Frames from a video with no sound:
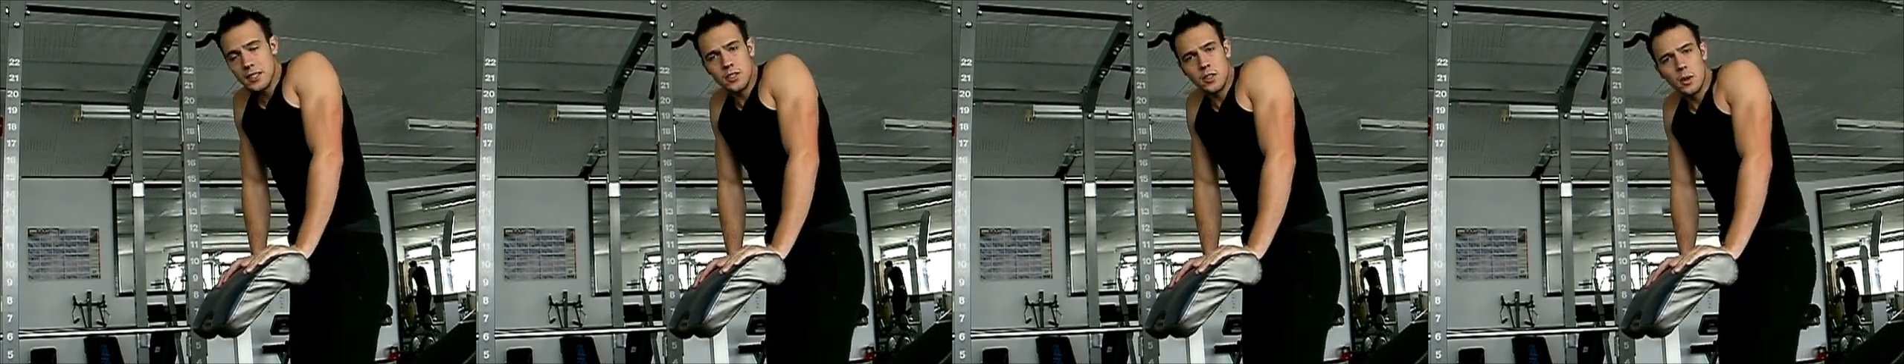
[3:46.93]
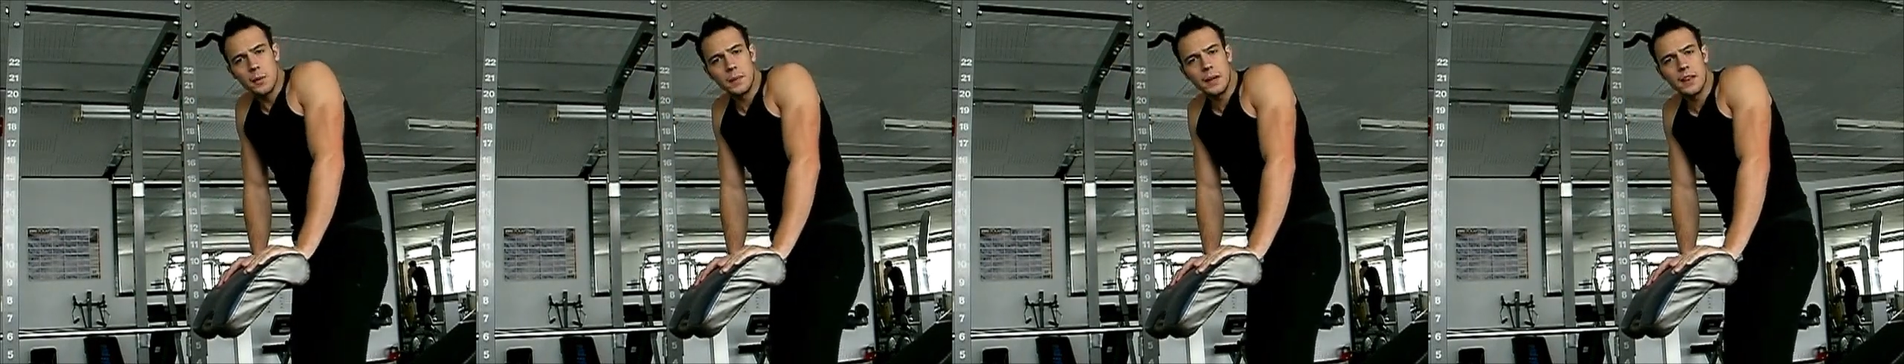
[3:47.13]

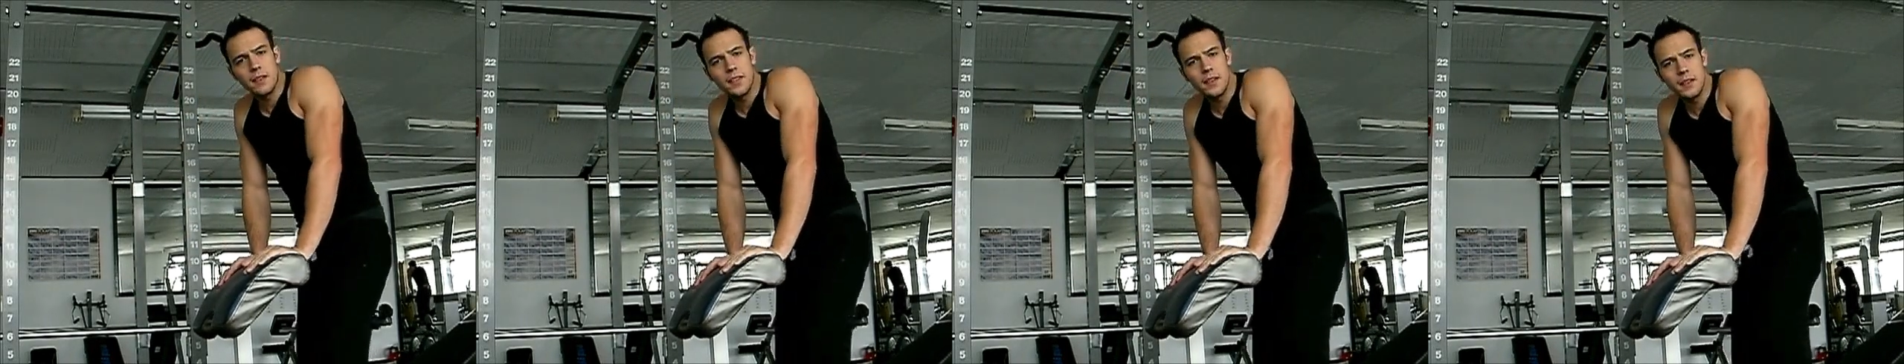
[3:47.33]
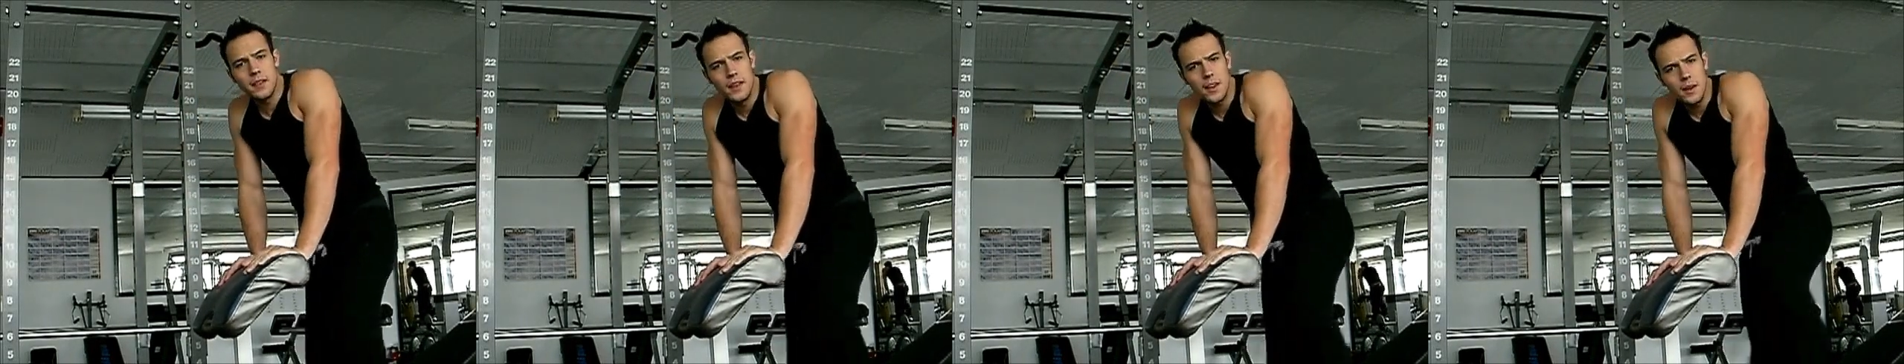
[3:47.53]
Normally if you
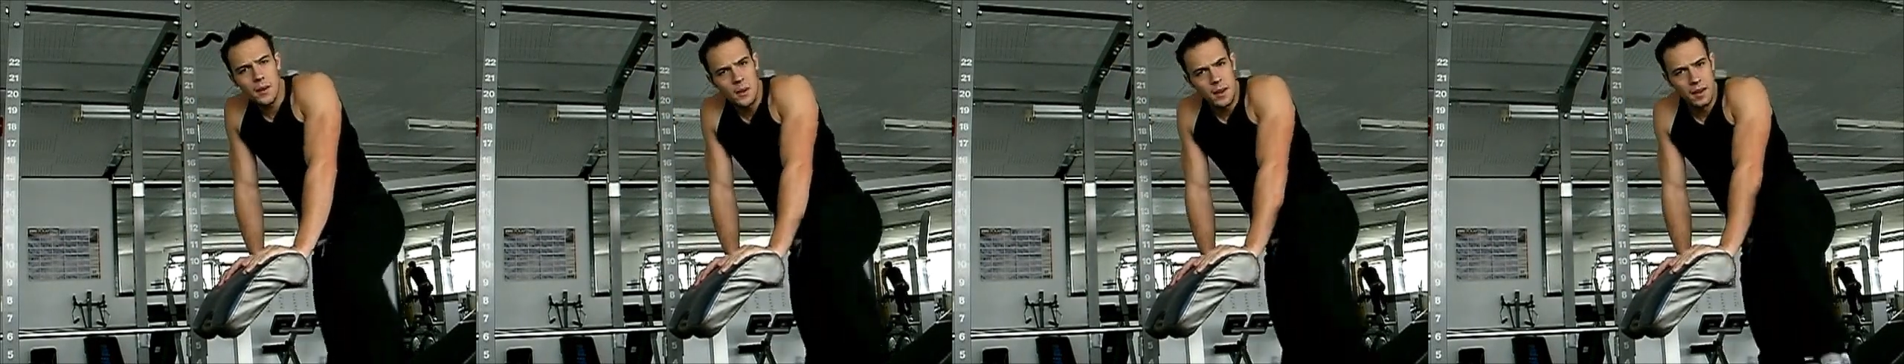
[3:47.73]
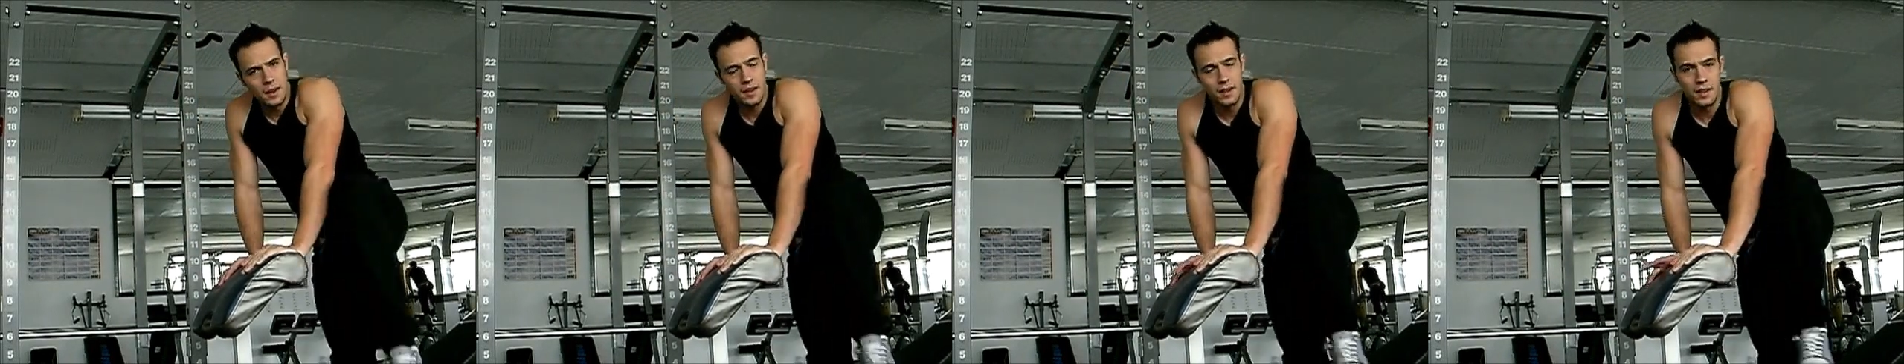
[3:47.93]
do
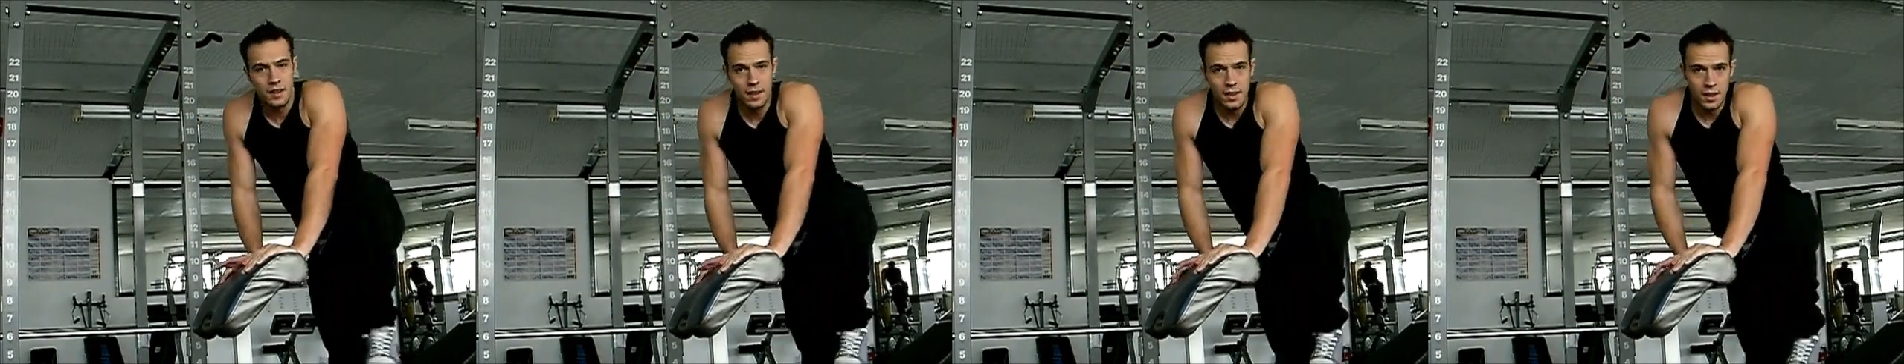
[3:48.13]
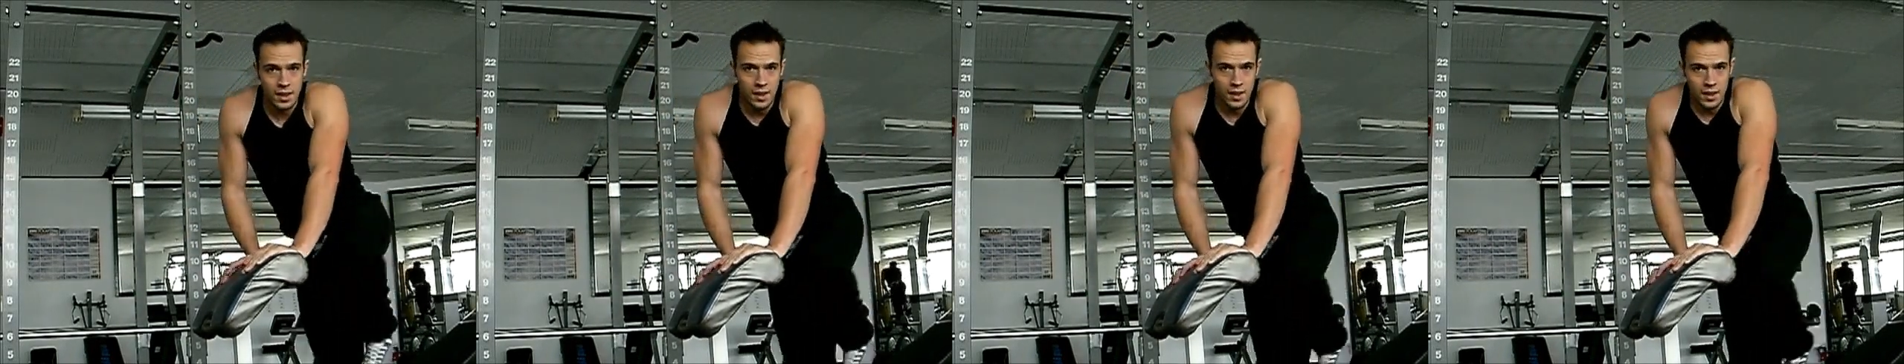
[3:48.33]

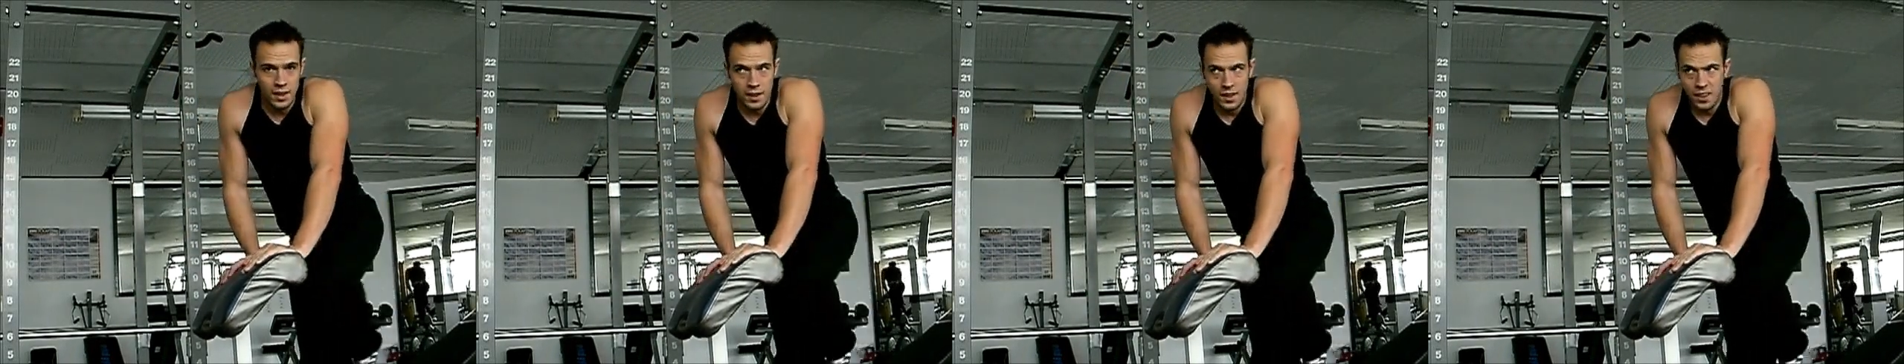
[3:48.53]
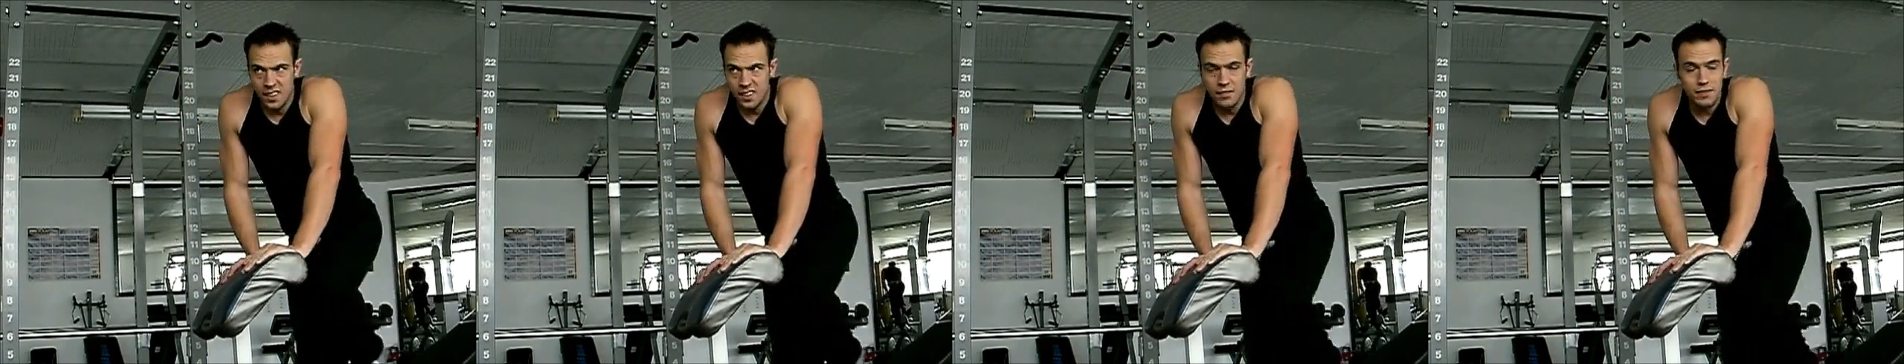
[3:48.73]

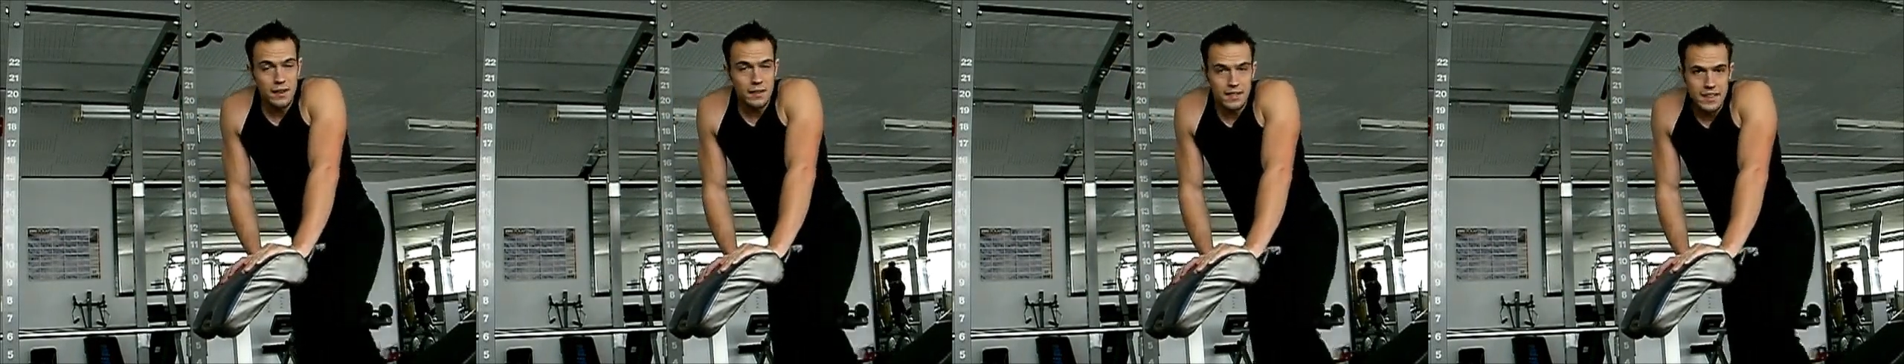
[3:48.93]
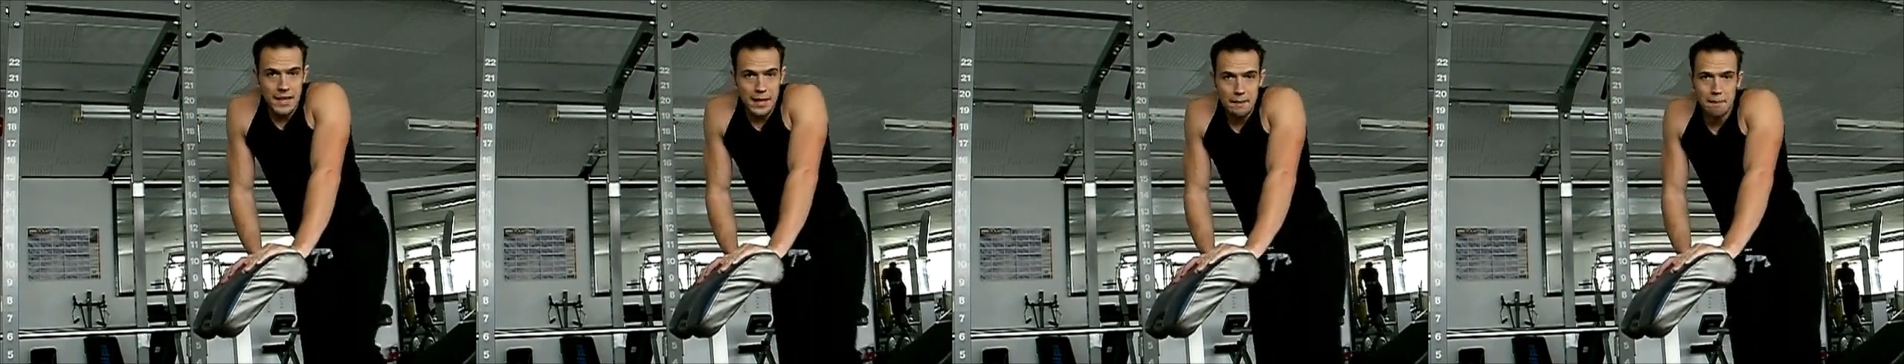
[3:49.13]

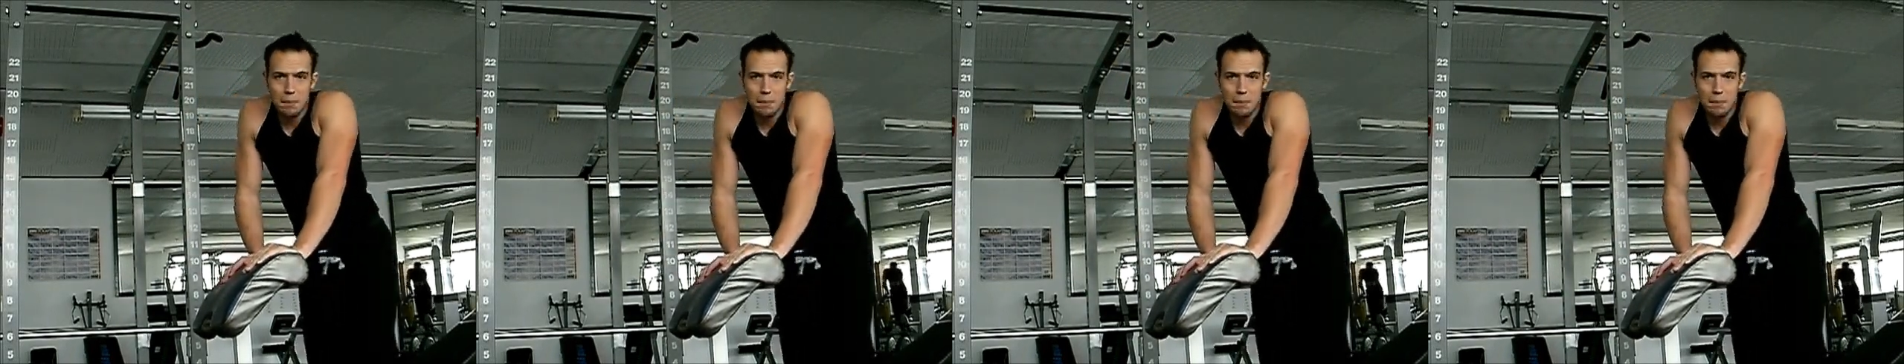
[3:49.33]
15